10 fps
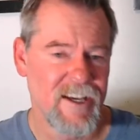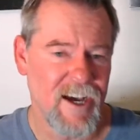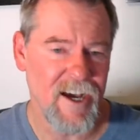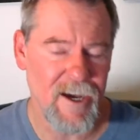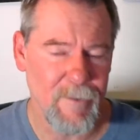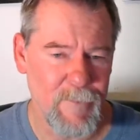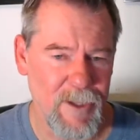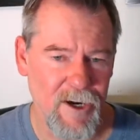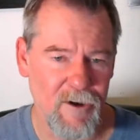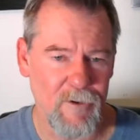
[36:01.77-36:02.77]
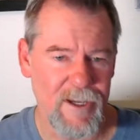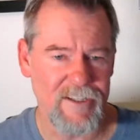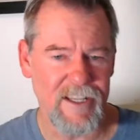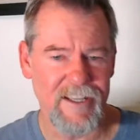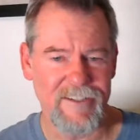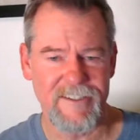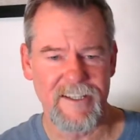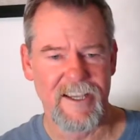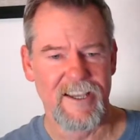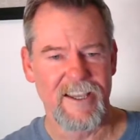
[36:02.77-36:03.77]
It's
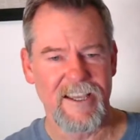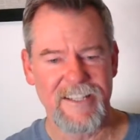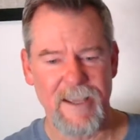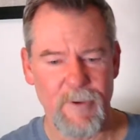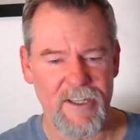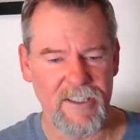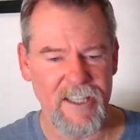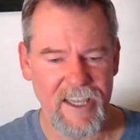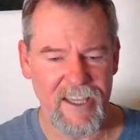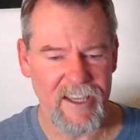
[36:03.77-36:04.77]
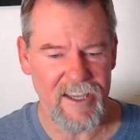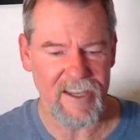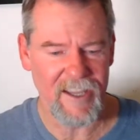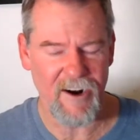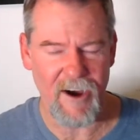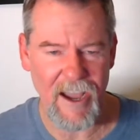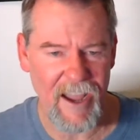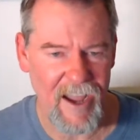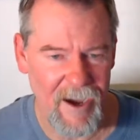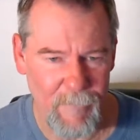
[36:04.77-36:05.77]
typically,
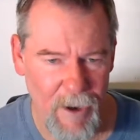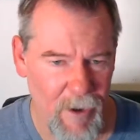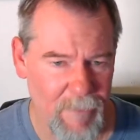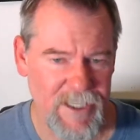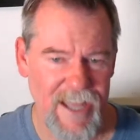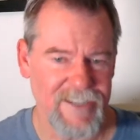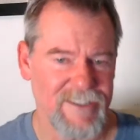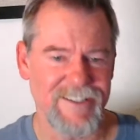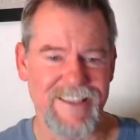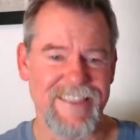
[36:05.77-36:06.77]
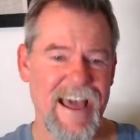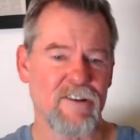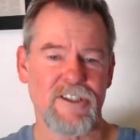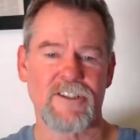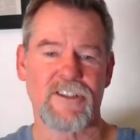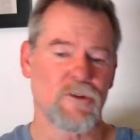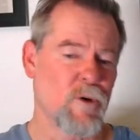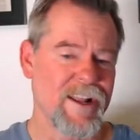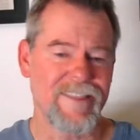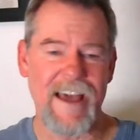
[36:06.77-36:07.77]
on my website, it says 1,000 to
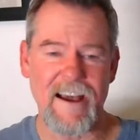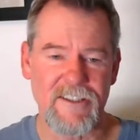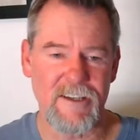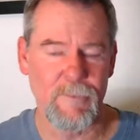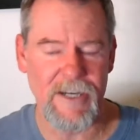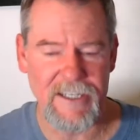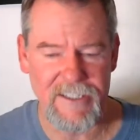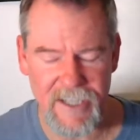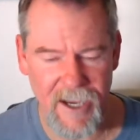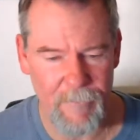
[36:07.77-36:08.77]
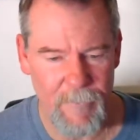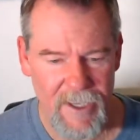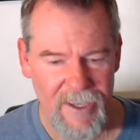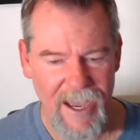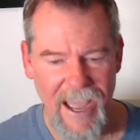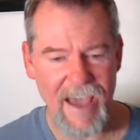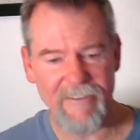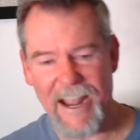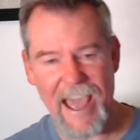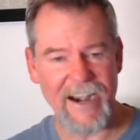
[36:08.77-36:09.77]
20,000, but I
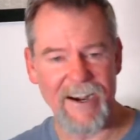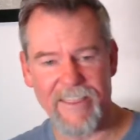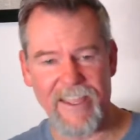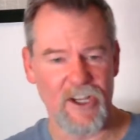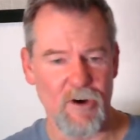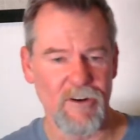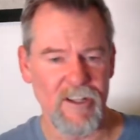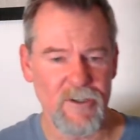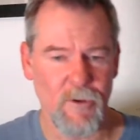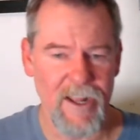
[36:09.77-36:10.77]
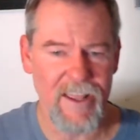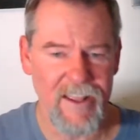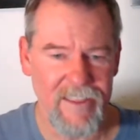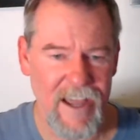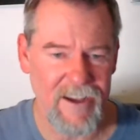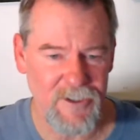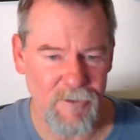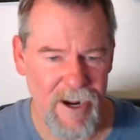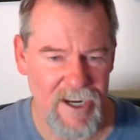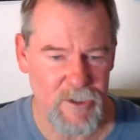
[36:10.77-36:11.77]
haven't had anything go to the 20,000
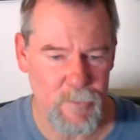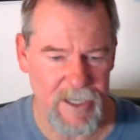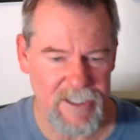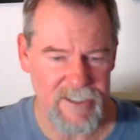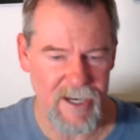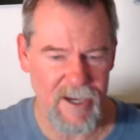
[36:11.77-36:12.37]
range, but